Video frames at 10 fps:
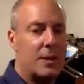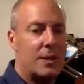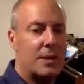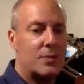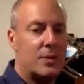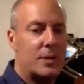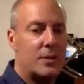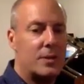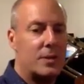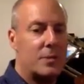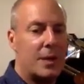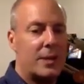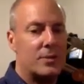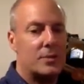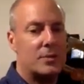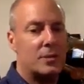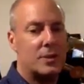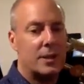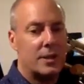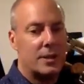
That's where you do your micro tuning.